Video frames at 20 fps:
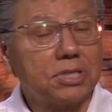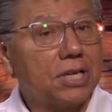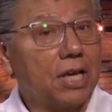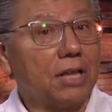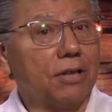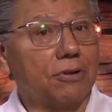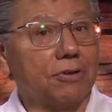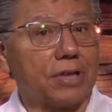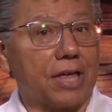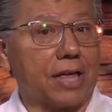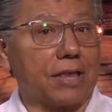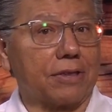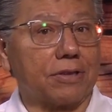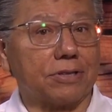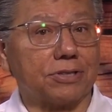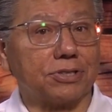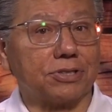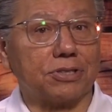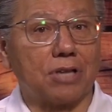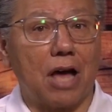tell her that
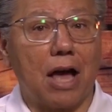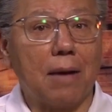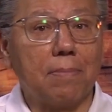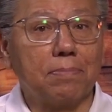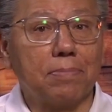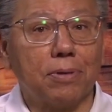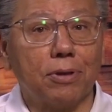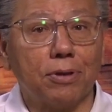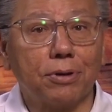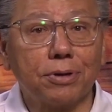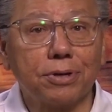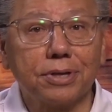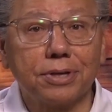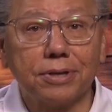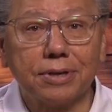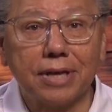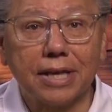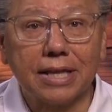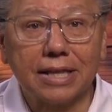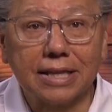to stop,
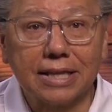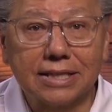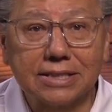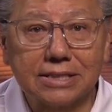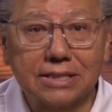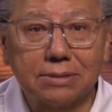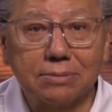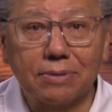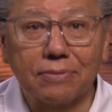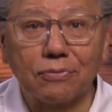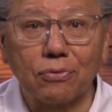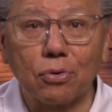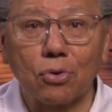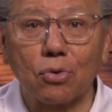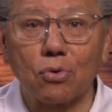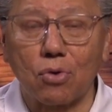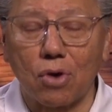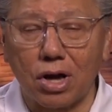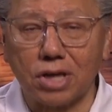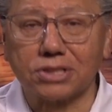look, and listen before
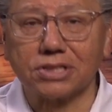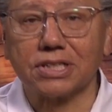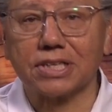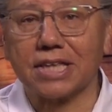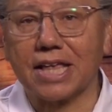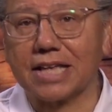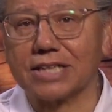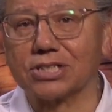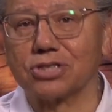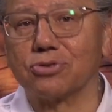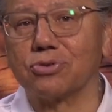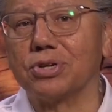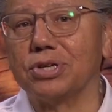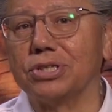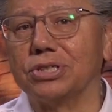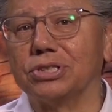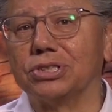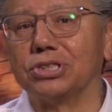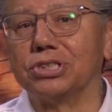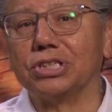crossing that
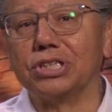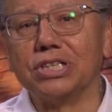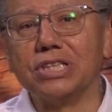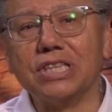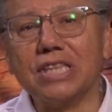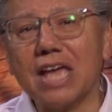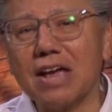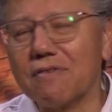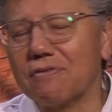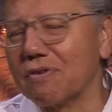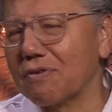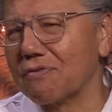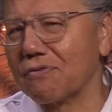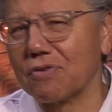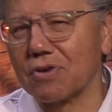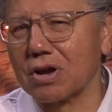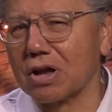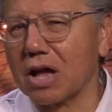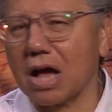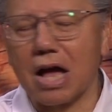street. She never
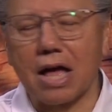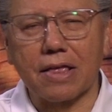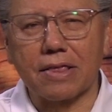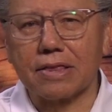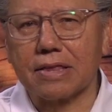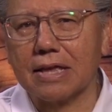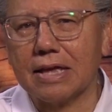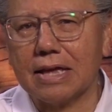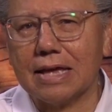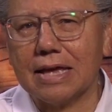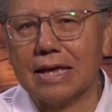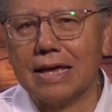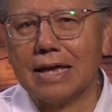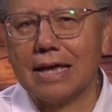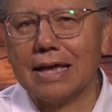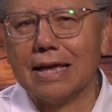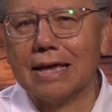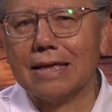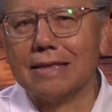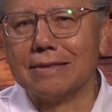forgot
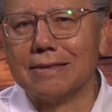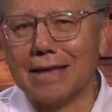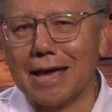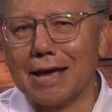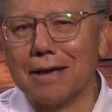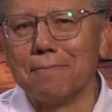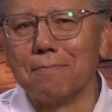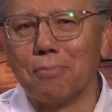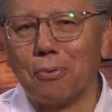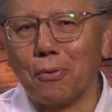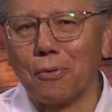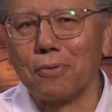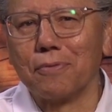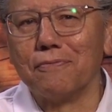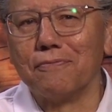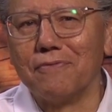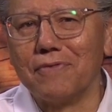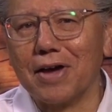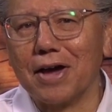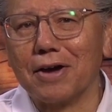that
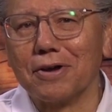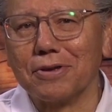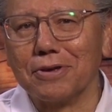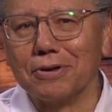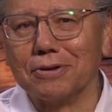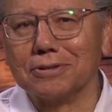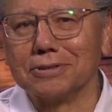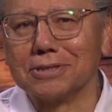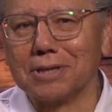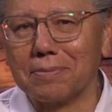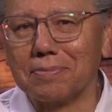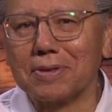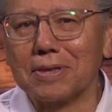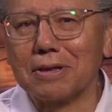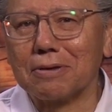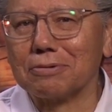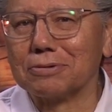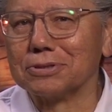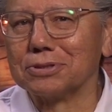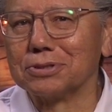important value,
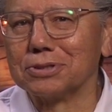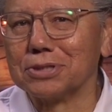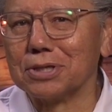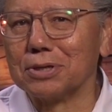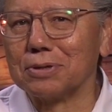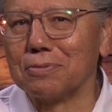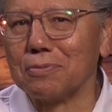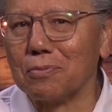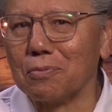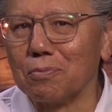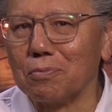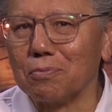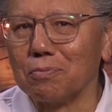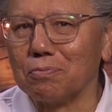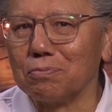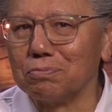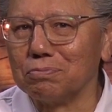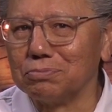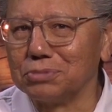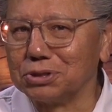something that was
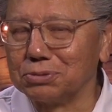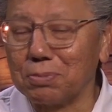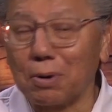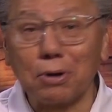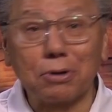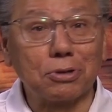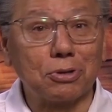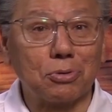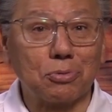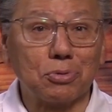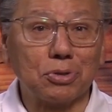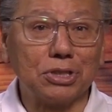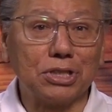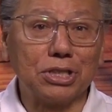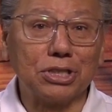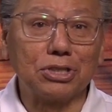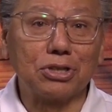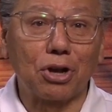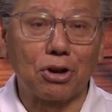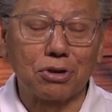smart to
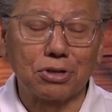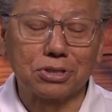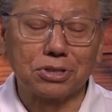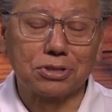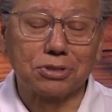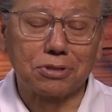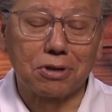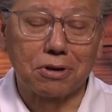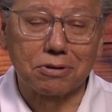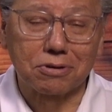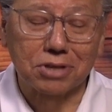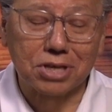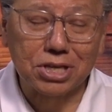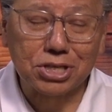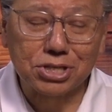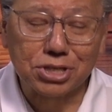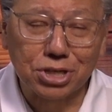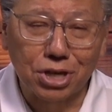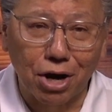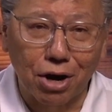really start, start
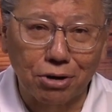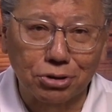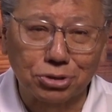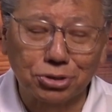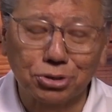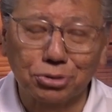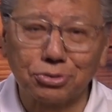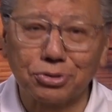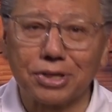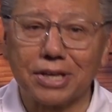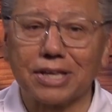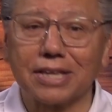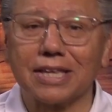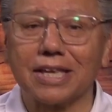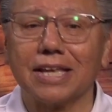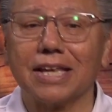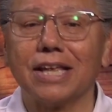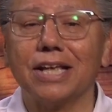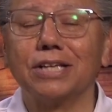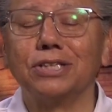teaching our children at
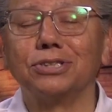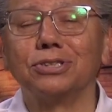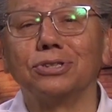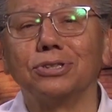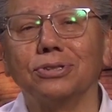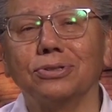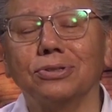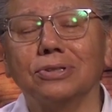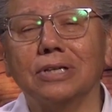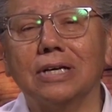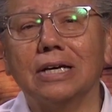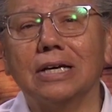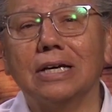that age to